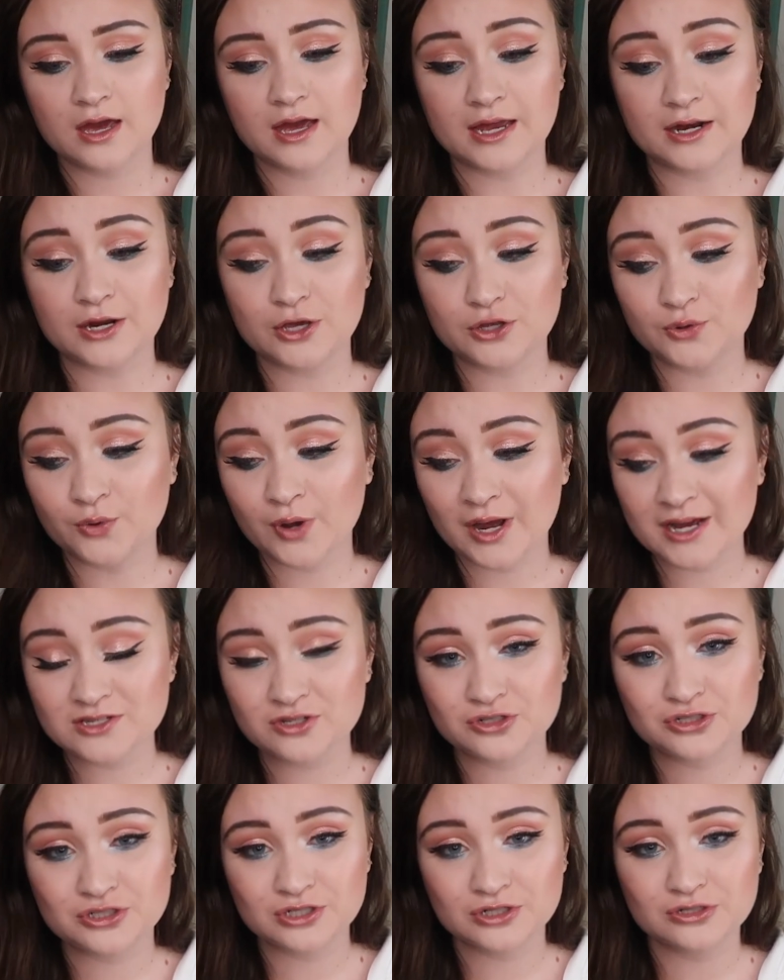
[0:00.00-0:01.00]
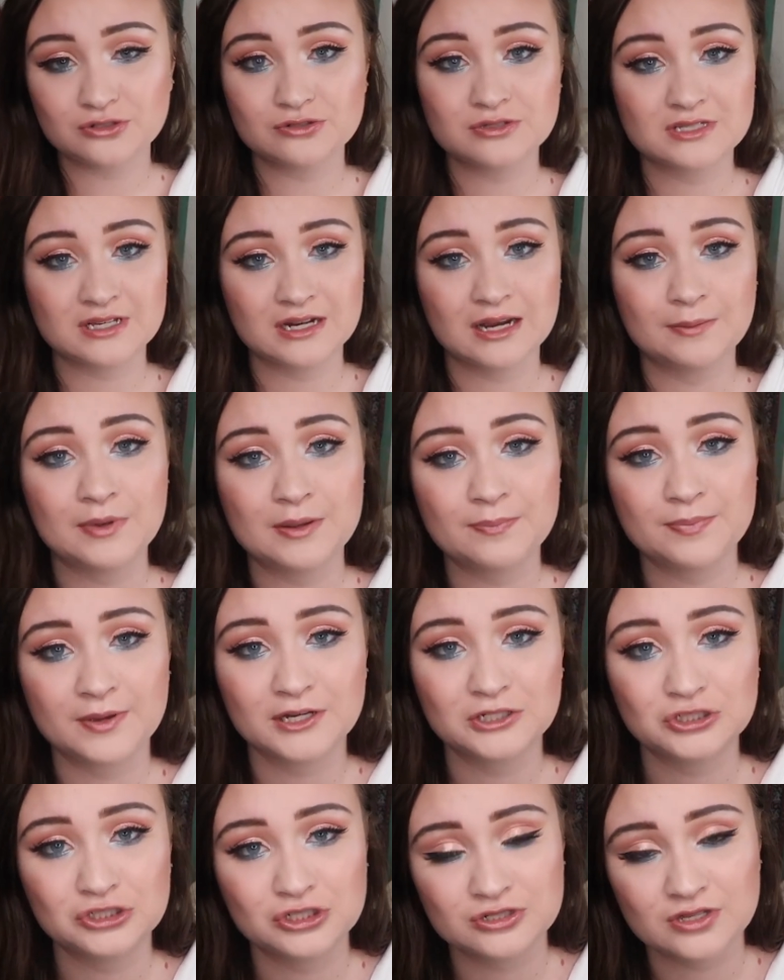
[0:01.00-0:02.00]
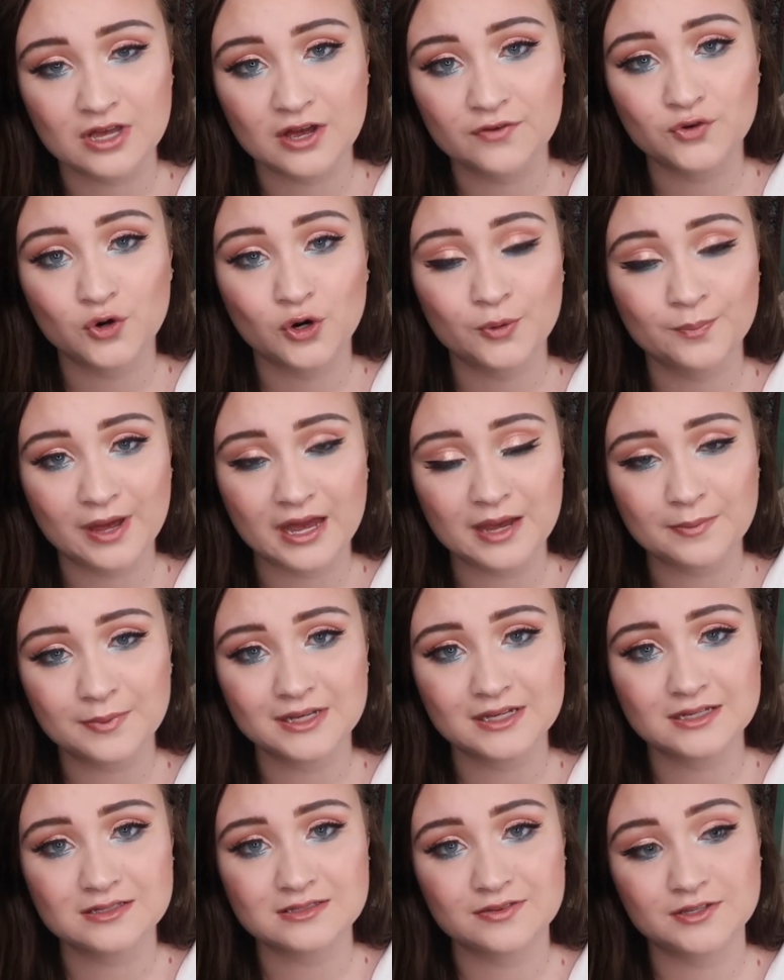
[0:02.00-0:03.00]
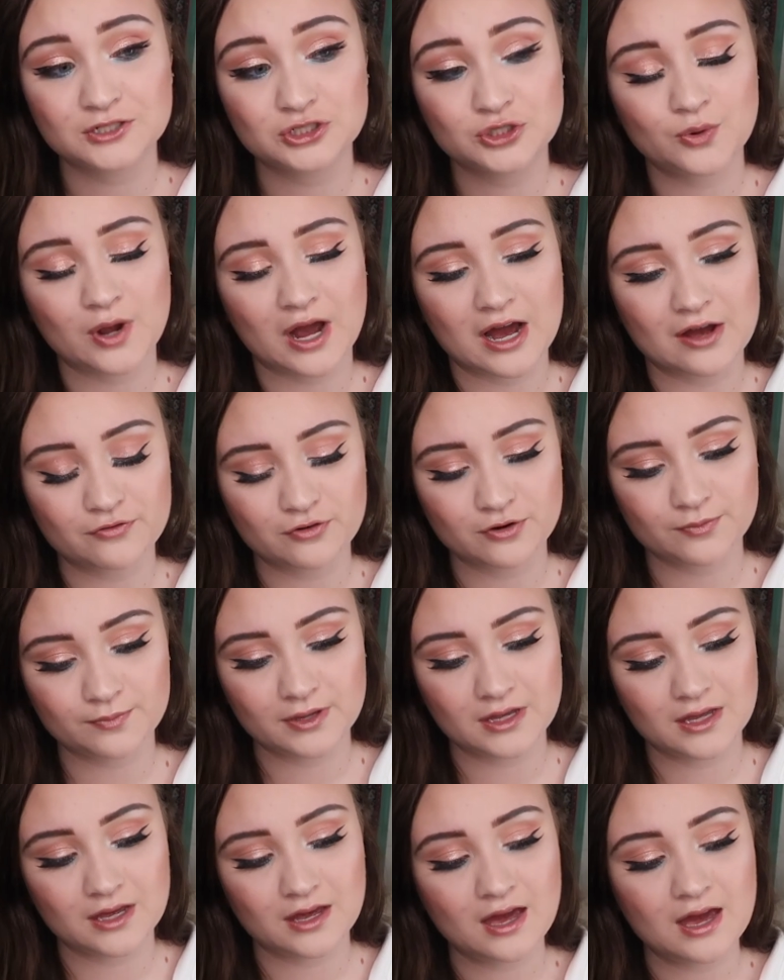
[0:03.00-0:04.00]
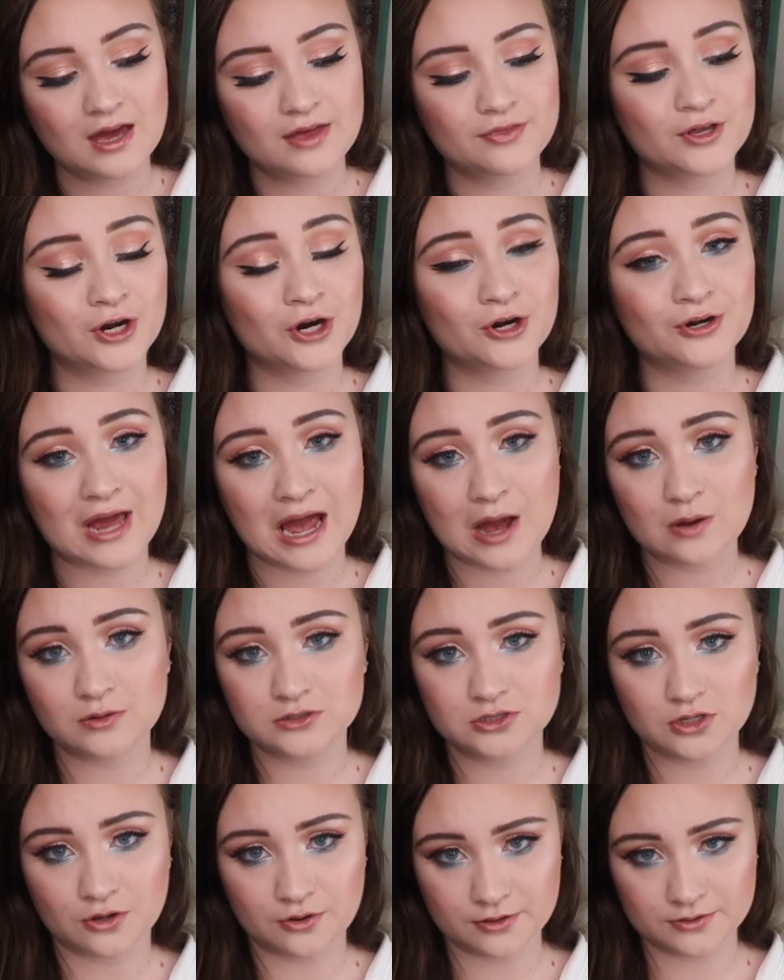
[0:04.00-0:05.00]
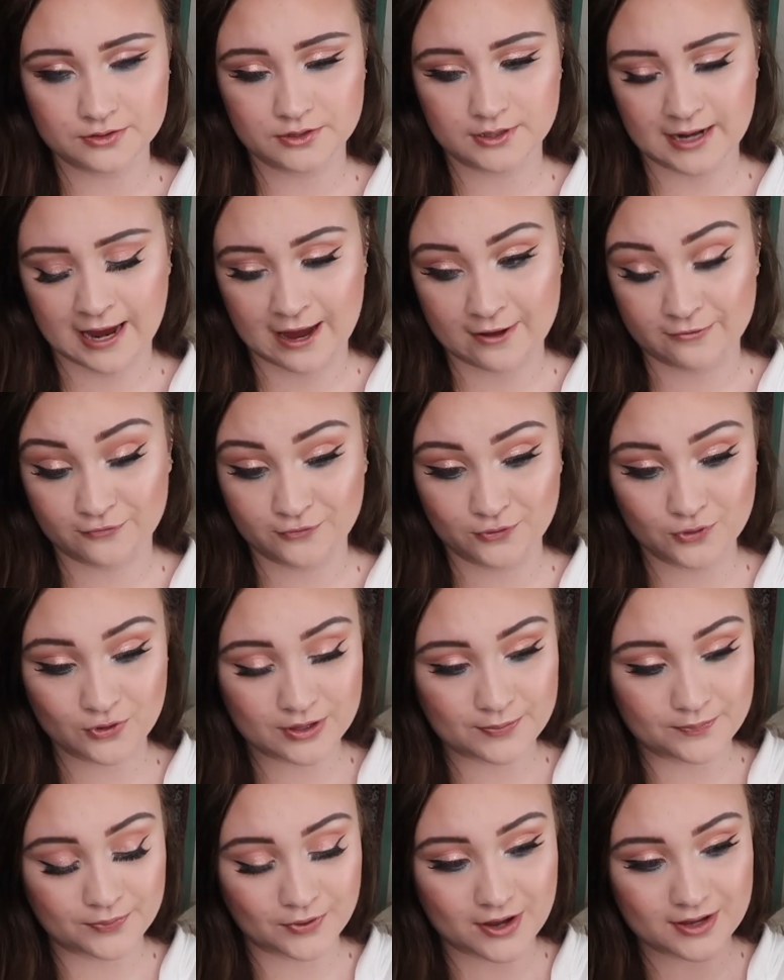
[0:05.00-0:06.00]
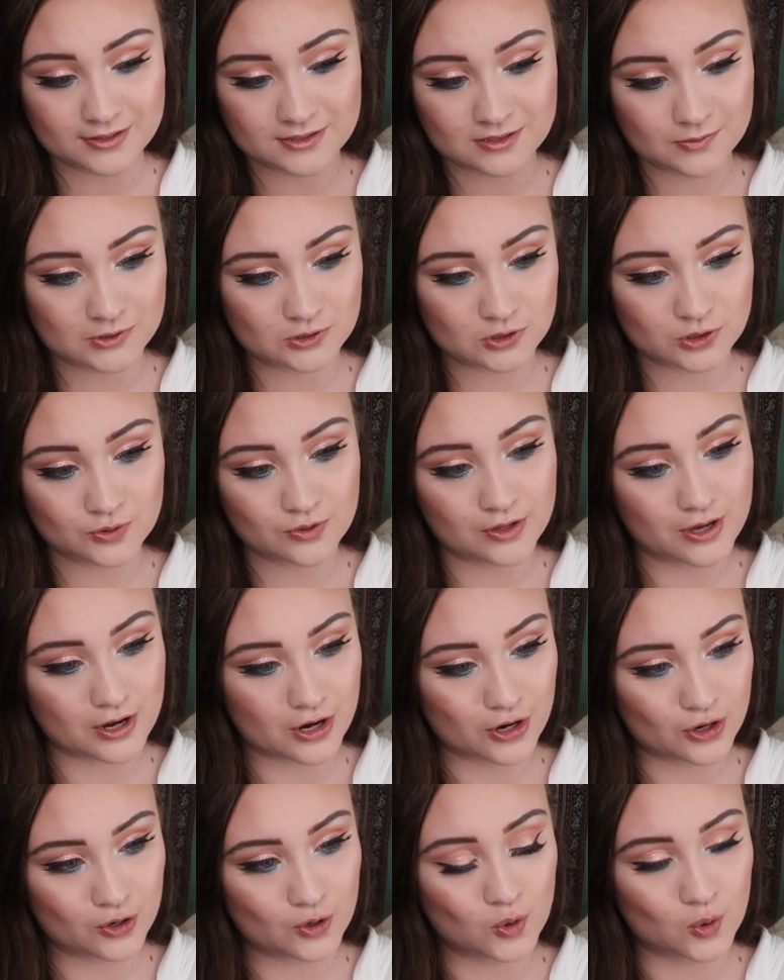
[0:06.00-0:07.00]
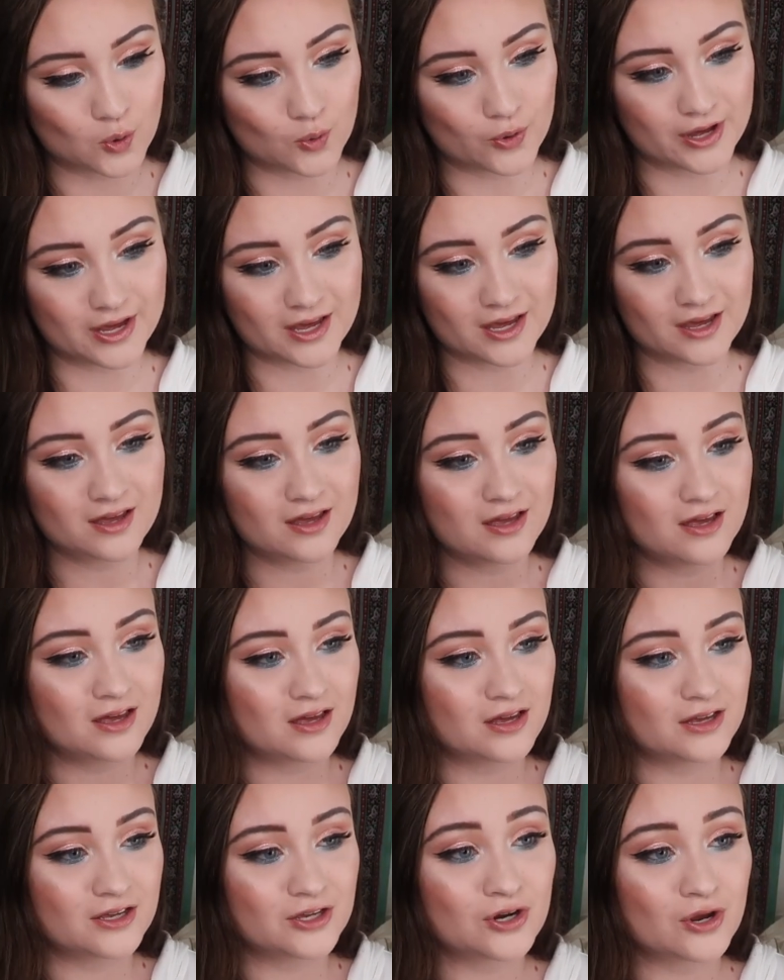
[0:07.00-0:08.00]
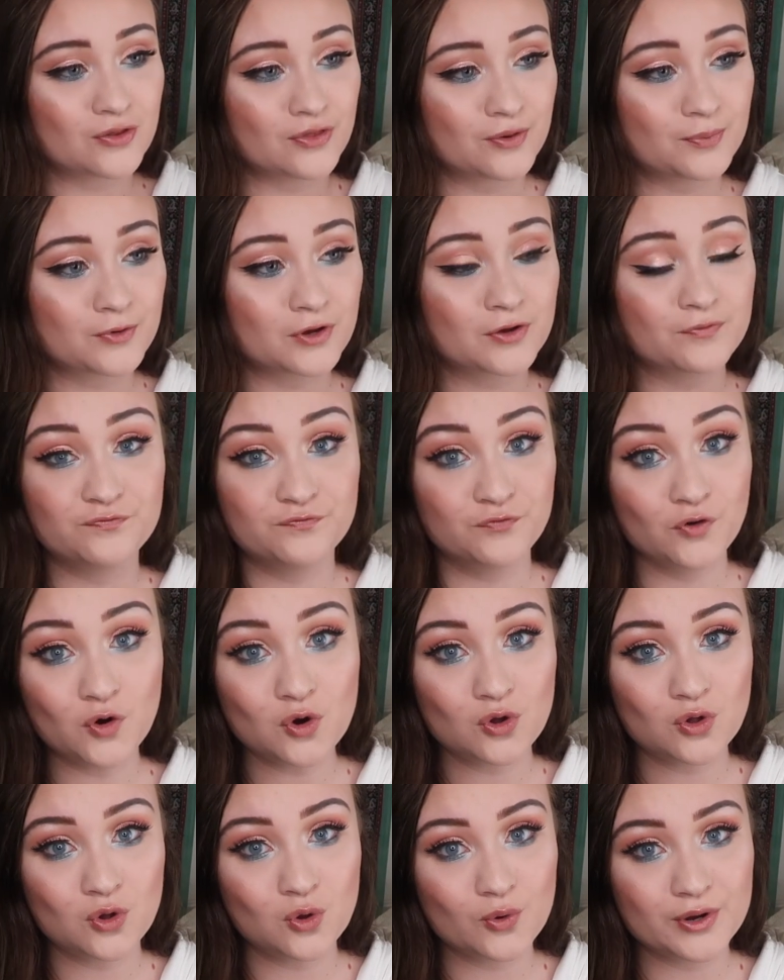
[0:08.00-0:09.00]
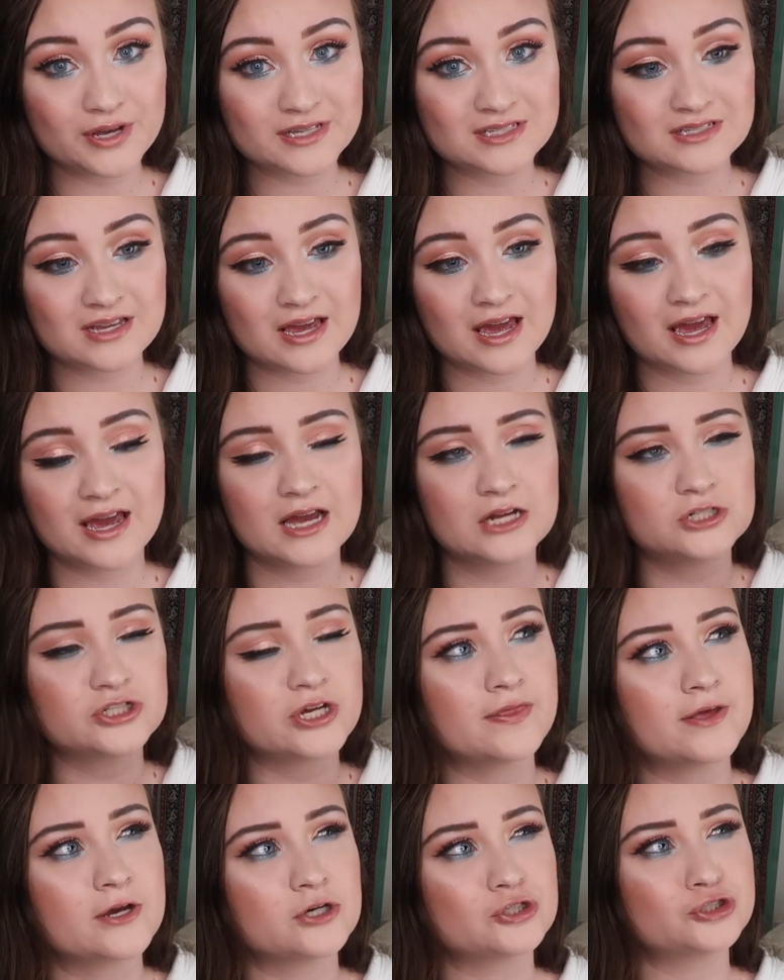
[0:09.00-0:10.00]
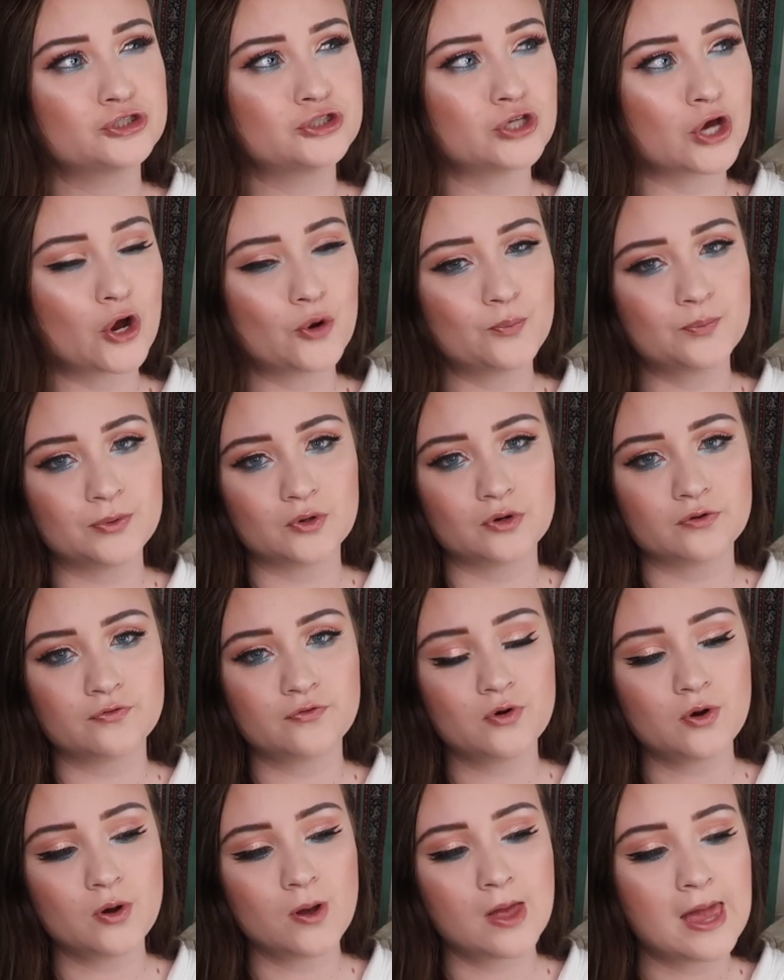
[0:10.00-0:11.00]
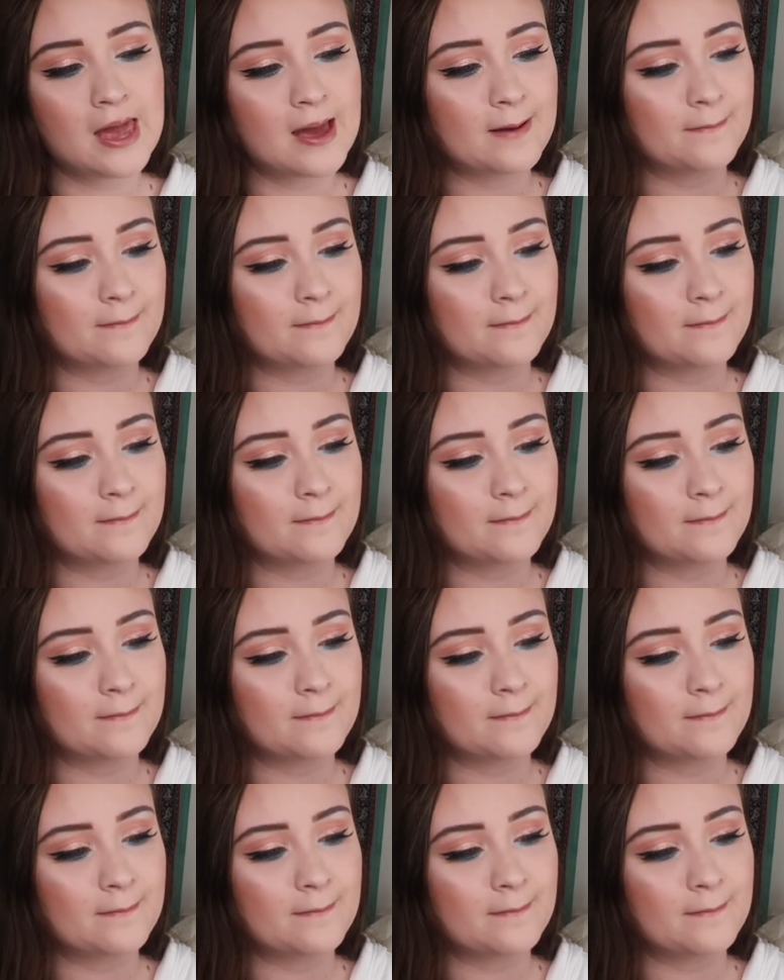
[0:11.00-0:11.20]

and you guys are still sending me pictures of your babies that you got from me that are now adults that have fully blossomed into their koi, you know, their full koi stage, and they're so beautiful.